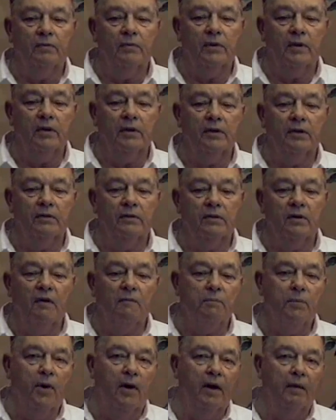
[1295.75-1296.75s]
And the
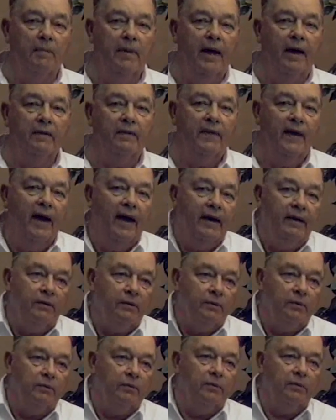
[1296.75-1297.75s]
tough part about that is,
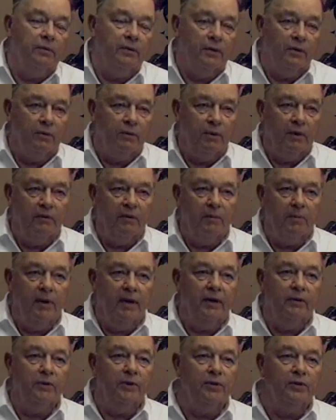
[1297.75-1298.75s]

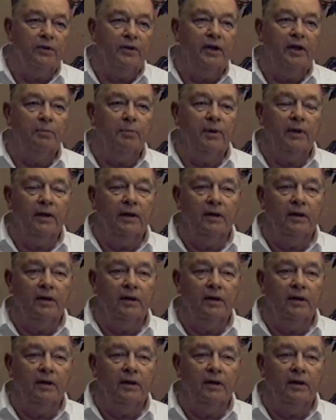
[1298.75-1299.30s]
everybody was sleeping,